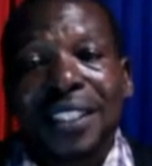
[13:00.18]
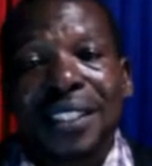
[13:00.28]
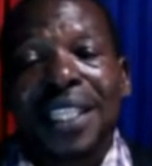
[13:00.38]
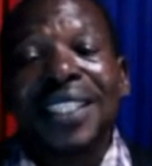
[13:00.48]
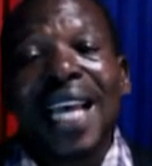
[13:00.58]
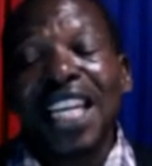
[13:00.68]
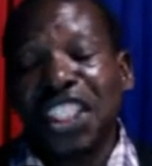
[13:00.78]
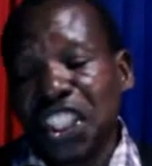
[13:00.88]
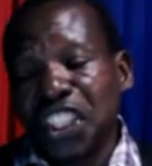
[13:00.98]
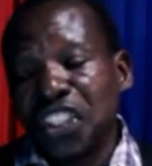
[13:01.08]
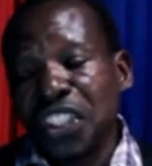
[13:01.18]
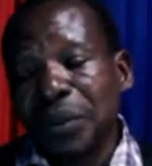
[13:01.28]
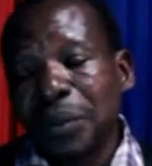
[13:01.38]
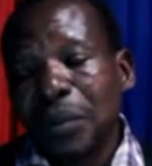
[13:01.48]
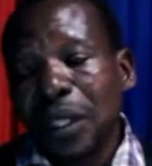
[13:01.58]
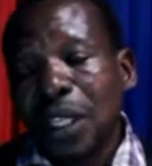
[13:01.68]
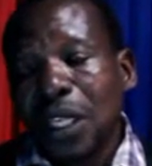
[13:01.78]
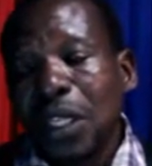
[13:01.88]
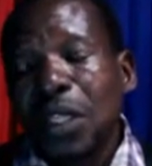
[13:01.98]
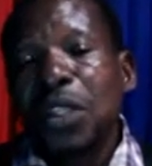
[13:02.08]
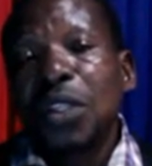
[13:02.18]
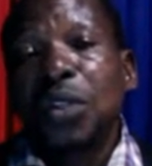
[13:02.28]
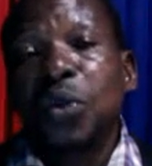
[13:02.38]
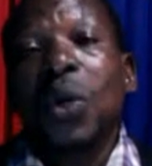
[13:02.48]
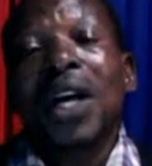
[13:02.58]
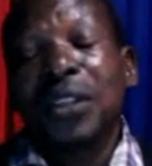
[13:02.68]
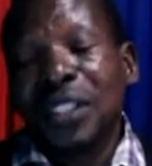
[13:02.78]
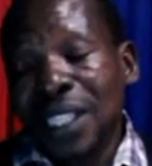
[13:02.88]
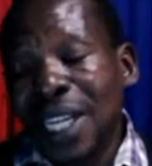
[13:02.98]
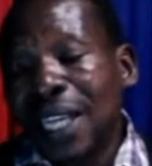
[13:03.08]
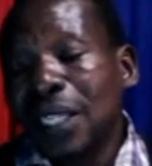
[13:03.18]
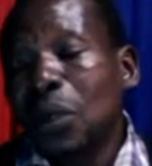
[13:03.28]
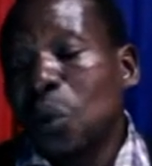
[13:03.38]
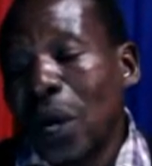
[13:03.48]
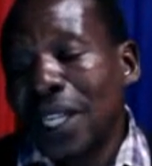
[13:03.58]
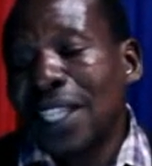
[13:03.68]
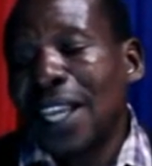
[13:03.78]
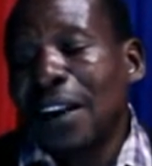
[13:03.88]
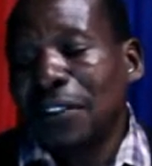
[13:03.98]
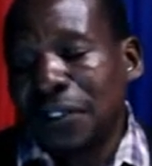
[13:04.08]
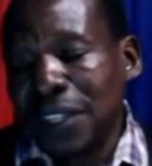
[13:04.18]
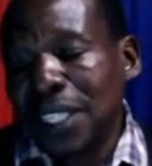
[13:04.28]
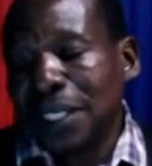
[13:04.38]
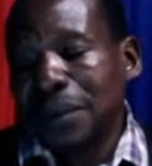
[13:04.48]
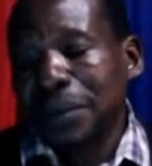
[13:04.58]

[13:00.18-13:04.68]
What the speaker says: things are changing, you are considering what they are feeling,